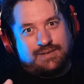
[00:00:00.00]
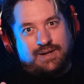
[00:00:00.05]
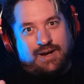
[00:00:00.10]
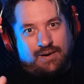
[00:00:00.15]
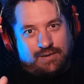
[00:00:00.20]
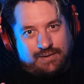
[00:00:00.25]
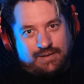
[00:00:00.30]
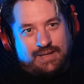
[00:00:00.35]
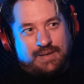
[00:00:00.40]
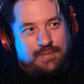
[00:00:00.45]

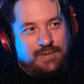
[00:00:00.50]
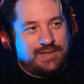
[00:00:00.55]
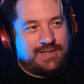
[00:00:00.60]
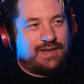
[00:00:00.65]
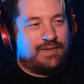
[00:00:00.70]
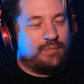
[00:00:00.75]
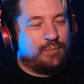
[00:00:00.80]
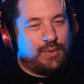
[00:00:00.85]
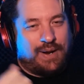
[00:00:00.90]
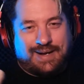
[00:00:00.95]
currently because I
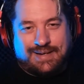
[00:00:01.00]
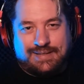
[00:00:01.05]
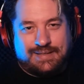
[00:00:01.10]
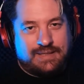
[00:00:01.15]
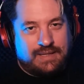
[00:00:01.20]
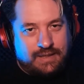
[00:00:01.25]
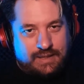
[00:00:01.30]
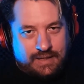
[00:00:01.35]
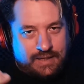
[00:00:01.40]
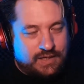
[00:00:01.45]
haven't
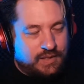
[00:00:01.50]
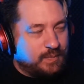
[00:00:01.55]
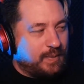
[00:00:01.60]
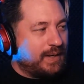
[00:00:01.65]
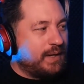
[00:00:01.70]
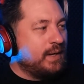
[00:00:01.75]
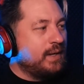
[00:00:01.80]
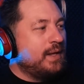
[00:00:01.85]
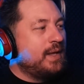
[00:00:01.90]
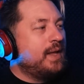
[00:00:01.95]
practiced in years,
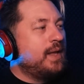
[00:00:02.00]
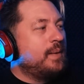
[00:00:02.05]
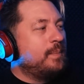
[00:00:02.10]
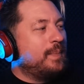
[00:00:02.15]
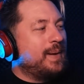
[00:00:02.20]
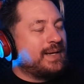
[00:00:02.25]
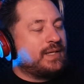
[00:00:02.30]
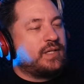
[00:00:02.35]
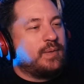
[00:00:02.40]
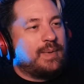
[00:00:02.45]
but
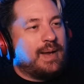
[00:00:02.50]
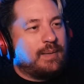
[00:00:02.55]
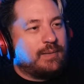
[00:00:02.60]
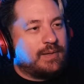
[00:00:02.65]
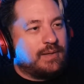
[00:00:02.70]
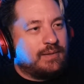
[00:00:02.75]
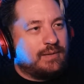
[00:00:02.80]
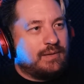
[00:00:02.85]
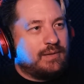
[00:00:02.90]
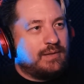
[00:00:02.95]
to be
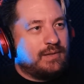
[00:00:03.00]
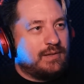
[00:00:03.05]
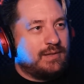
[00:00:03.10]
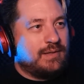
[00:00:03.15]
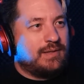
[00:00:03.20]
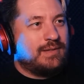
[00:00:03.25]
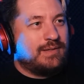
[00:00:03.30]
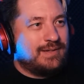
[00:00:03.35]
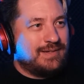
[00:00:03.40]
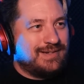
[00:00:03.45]
able
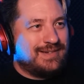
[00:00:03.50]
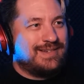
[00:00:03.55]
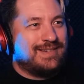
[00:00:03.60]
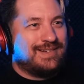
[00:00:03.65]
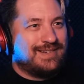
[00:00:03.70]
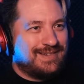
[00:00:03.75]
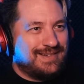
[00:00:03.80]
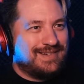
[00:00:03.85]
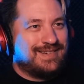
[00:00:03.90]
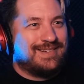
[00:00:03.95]

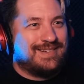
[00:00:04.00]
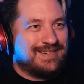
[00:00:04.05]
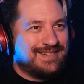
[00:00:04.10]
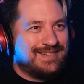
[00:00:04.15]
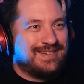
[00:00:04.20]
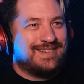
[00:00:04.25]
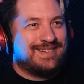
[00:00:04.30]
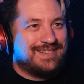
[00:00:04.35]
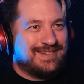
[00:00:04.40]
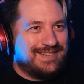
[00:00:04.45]

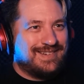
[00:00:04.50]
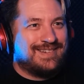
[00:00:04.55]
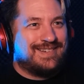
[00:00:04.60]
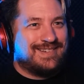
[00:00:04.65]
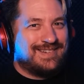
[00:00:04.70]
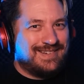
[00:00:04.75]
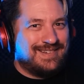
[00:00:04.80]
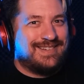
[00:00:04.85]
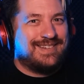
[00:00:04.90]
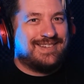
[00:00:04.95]

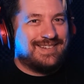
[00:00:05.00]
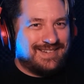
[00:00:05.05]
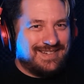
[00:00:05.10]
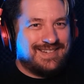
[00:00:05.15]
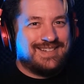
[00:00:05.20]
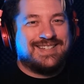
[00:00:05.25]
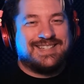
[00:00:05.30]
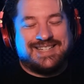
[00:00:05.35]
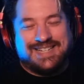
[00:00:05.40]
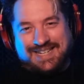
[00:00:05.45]

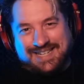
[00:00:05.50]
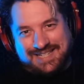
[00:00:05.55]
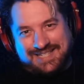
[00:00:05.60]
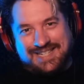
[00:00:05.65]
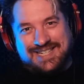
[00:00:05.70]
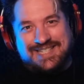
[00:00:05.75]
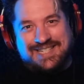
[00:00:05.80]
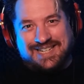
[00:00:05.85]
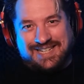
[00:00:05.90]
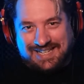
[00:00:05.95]
to
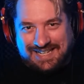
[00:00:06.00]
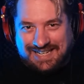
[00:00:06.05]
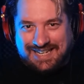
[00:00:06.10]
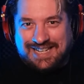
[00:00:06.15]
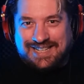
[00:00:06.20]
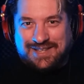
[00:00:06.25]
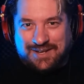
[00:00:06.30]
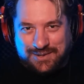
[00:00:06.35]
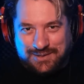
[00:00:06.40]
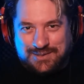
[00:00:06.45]
consistently
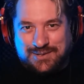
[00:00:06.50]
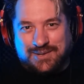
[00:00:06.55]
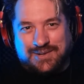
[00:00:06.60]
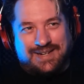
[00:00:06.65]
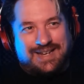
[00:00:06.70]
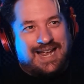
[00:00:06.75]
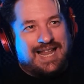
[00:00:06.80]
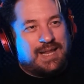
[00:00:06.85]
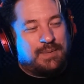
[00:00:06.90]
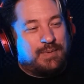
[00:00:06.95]
get those sort
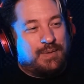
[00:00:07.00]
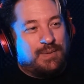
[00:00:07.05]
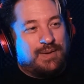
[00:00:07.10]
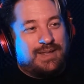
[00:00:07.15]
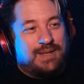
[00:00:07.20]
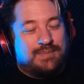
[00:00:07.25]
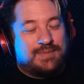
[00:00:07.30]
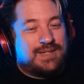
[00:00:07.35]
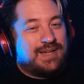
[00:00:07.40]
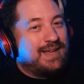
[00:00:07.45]
of gallopy
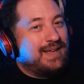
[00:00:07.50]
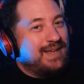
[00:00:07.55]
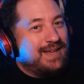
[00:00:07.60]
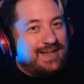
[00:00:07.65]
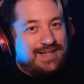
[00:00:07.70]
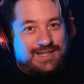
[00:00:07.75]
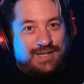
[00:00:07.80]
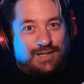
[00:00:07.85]
rhythms, it's